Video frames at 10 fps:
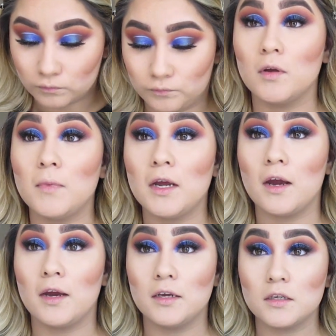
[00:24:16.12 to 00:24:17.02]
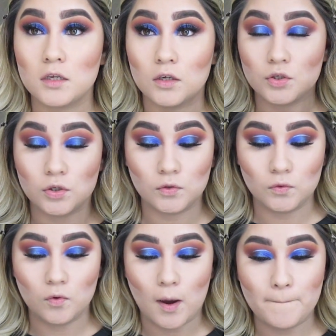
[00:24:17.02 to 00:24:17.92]
my eyes
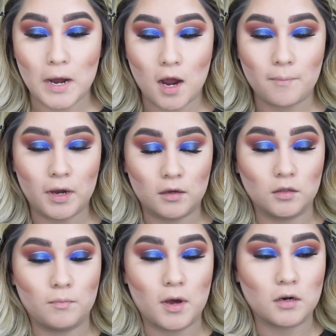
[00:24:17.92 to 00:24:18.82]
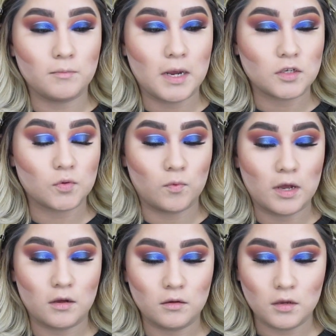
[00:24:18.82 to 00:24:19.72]
to pop on the bottom as
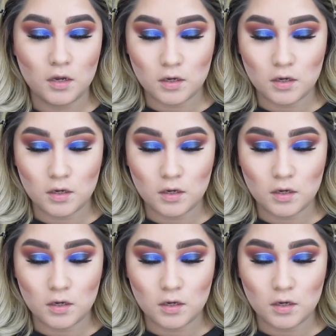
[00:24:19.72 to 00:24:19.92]
well.